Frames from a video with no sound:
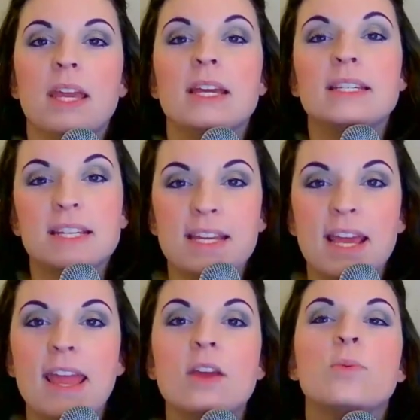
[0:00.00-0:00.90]

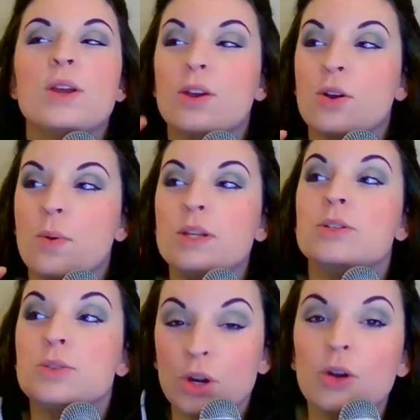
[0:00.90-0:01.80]
Today, we are going
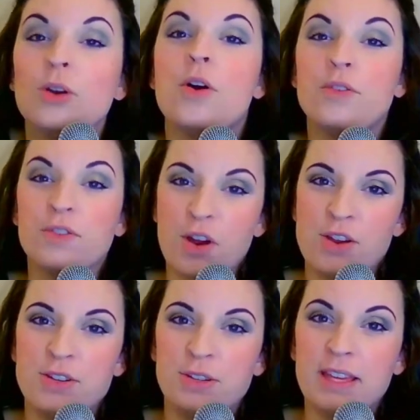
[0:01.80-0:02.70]
to turn over a
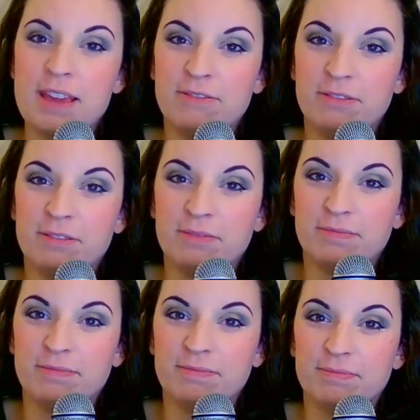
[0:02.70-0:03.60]
new leaf.
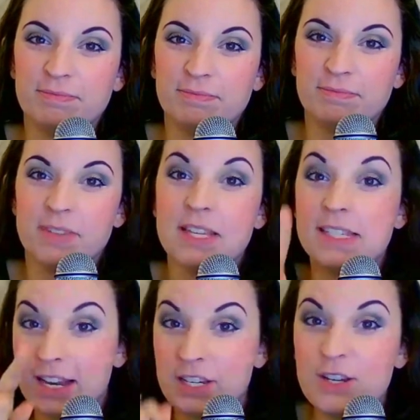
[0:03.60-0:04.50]

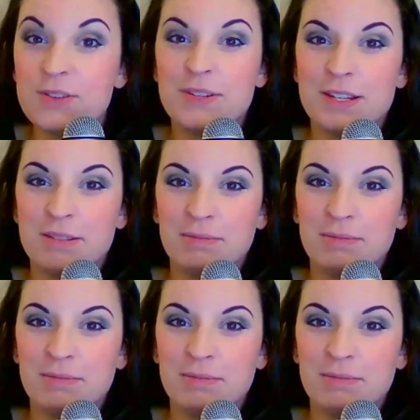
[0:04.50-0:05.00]
Stay tuned.